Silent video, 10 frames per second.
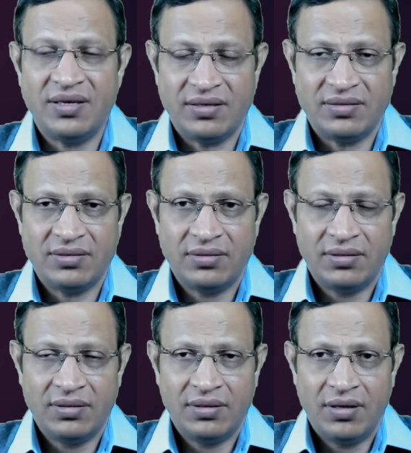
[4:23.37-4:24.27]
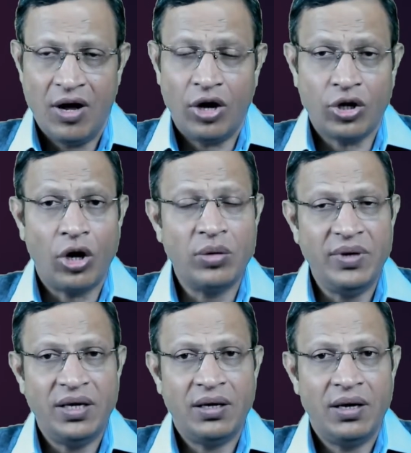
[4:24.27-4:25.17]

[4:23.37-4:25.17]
is autonomy